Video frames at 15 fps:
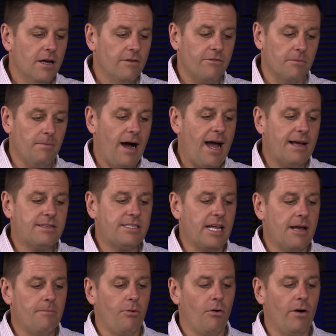From my
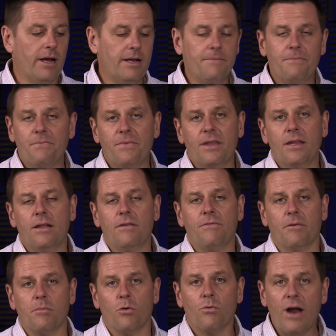standpoint,
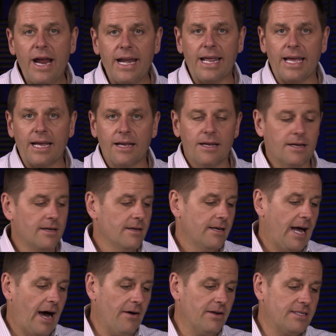from a rating,
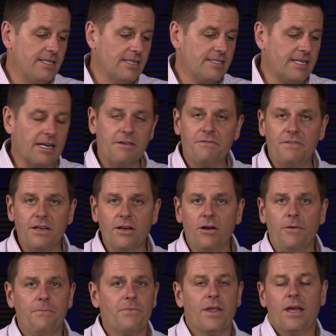how does this thing
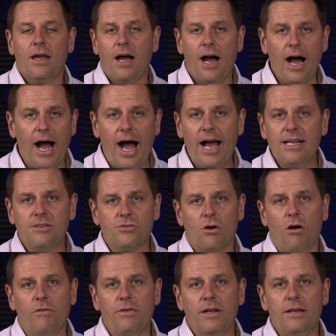feel? I
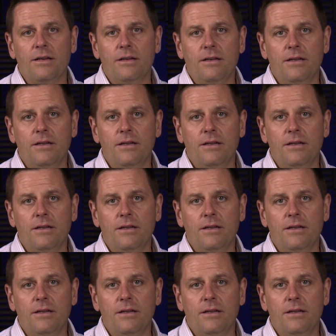drove it